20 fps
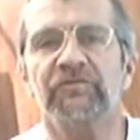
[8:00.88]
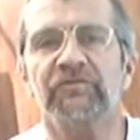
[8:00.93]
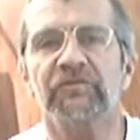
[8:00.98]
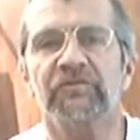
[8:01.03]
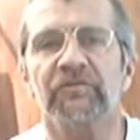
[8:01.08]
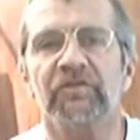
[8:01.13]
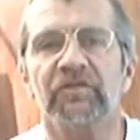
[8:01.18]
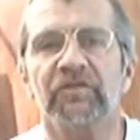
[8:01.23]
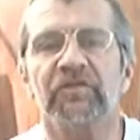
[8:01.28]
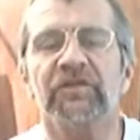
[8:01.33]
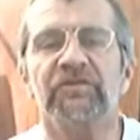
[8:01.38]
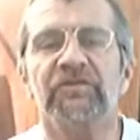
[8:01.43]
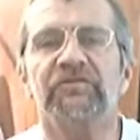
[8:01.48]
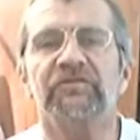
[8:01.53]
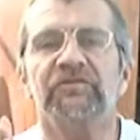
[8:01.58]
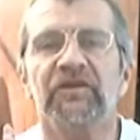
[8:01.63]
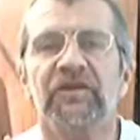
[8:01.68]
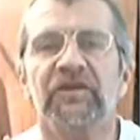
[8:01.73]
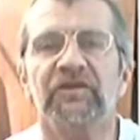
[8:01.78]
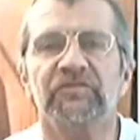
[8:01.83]
to these
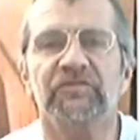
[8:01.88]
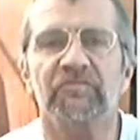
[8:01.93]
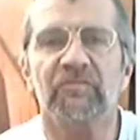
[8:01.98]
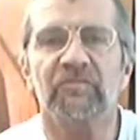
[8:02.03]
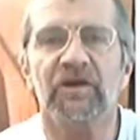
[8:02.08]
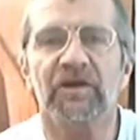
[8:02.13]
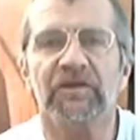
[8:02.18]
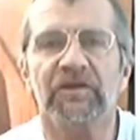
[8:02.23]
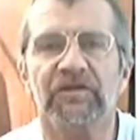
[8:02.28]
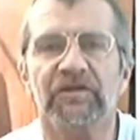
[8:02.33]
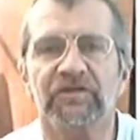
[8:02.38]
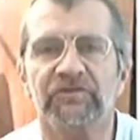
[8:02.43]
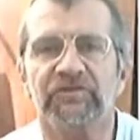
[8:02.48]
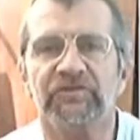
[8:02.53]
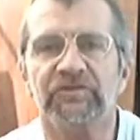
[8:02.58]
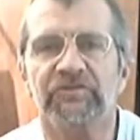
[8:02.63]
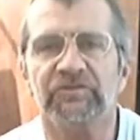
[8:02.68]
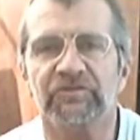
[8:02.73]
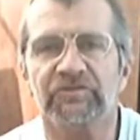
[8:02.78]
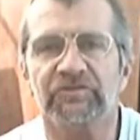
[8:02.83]
sayings of mine that
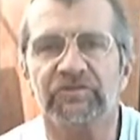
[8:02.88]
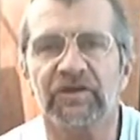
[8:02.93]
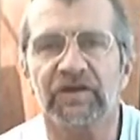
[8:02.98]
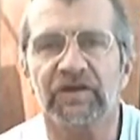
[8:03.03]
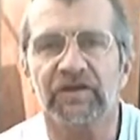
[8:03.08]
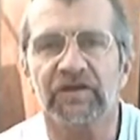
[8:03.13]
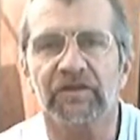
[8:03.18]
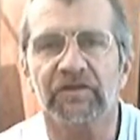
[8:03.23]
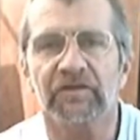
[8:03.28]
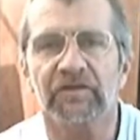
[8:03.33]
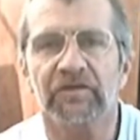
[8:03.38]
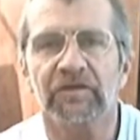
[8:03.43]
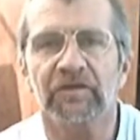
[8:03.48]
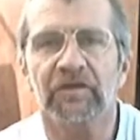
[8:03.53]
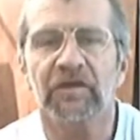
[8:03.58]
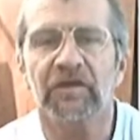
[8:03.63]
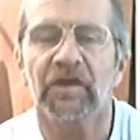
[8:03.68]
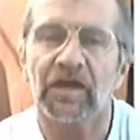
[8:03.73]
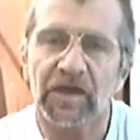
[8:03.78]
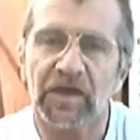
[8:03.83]
Jesus said,
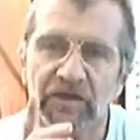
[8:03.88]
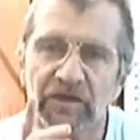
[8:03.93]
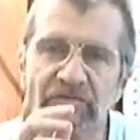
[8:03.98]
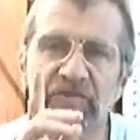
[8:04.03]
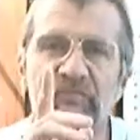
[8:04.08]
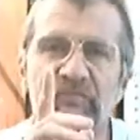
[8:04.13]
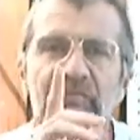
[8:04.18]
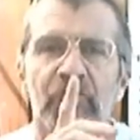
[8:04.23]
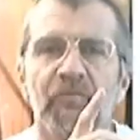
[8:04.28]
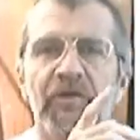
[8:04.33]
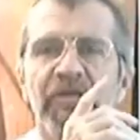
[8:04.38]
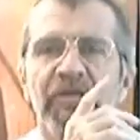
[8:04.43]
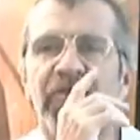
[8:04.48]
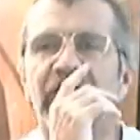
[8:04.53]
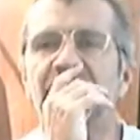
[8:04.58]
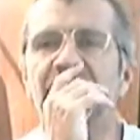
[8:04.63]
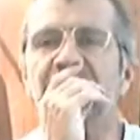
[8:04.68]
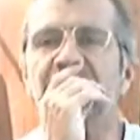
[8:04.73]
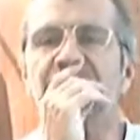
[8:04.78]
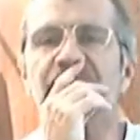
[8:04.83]
except for one thing.